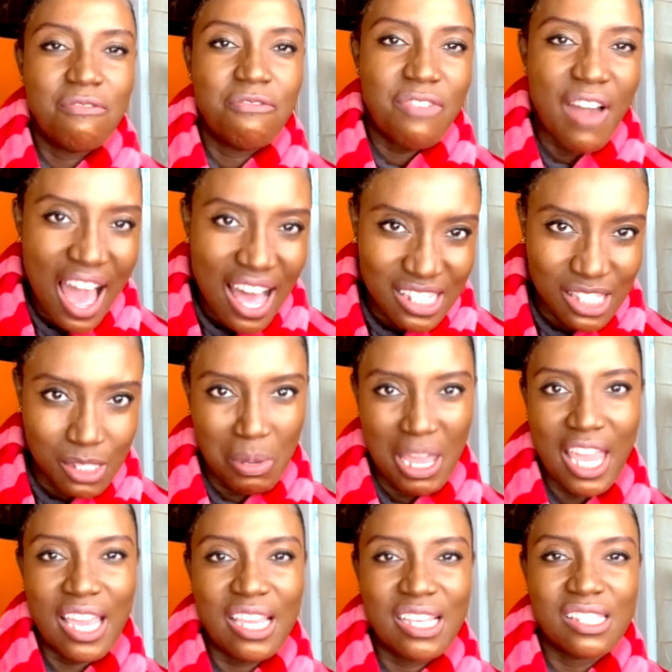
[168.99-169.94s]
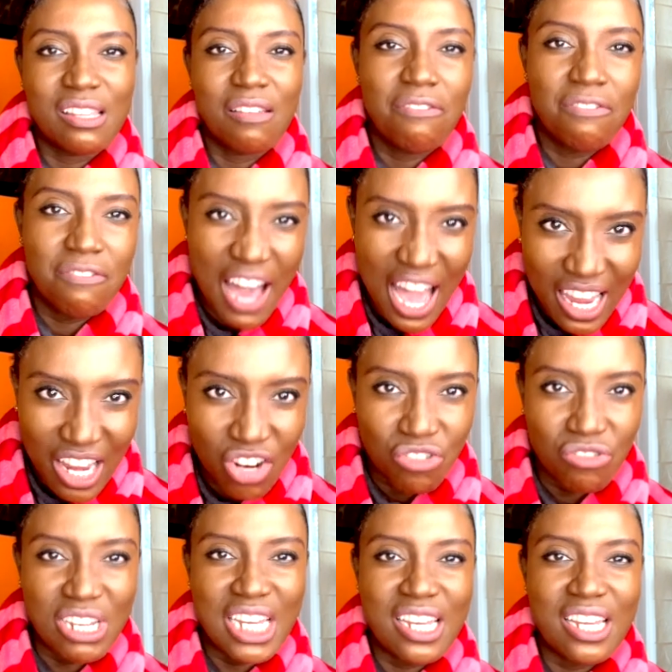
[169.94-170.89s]
fast-paced,
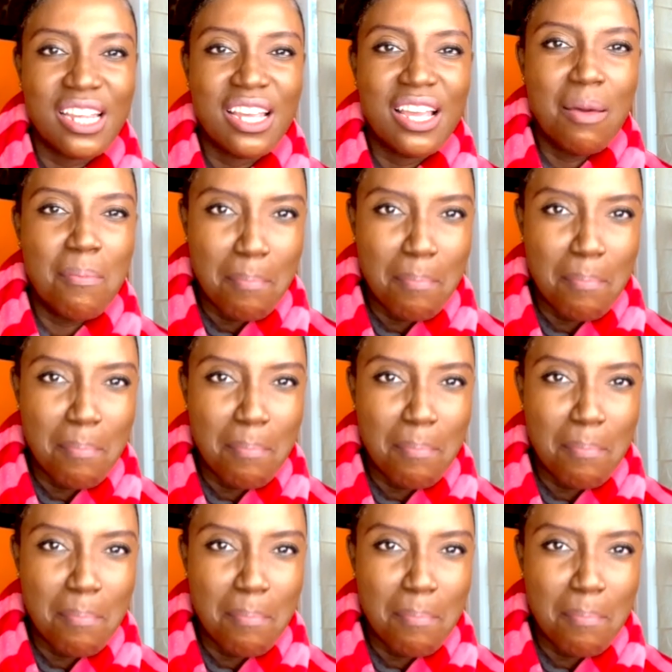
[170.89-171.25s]
fiery,